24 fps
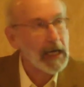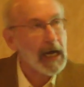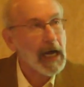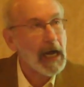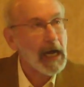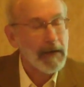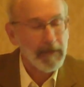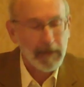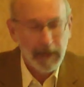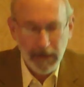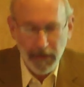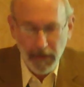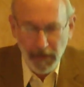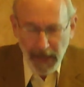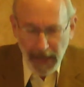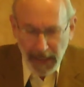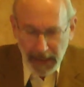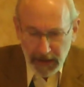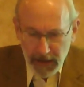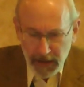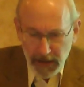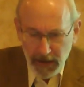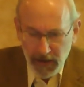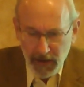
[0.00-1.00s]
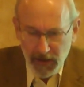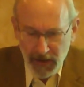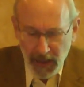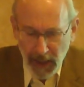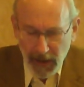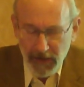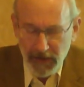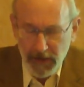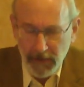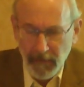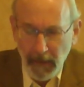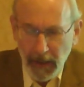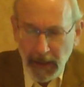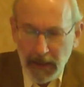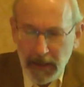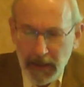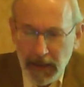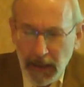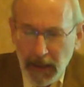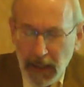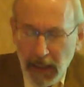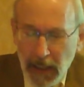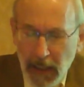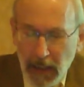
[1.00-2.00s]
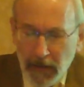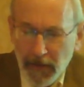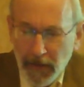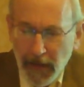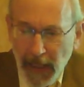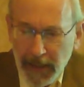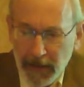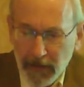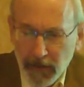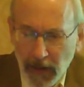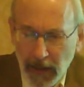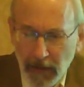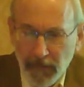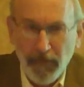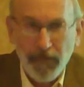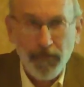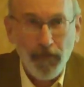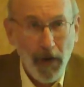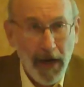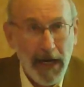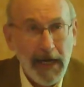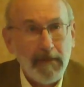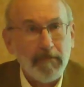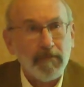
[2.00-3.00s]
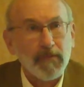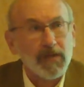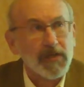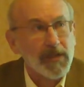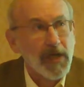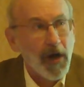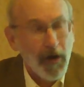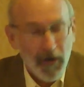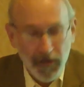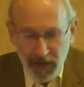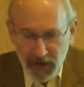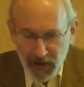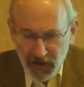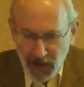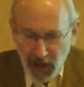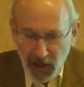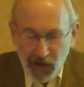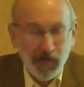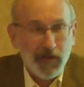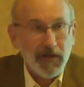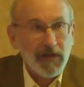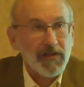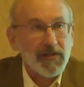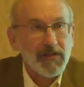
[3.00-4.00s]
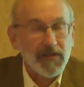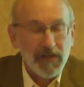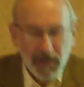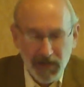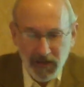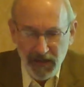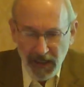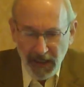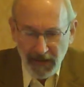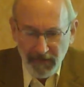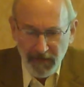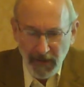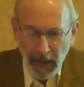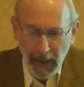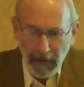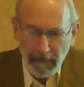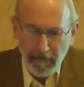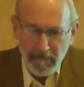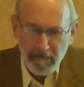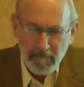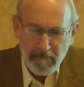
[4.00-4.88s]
on that sentiment that frames our discussions this evening.